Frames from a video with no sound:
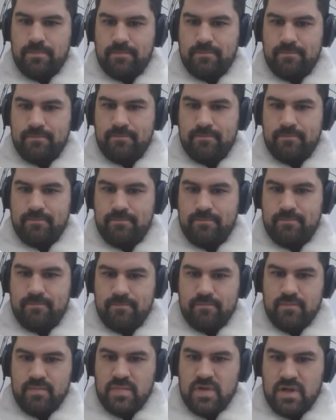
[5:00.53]

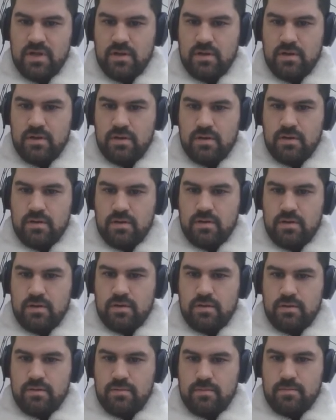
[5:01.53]

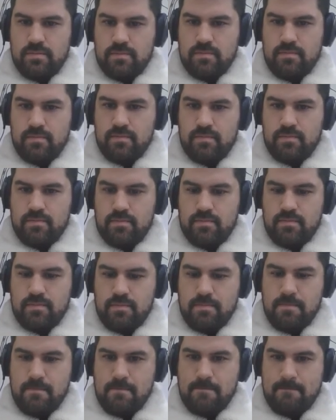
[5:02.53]
(silence)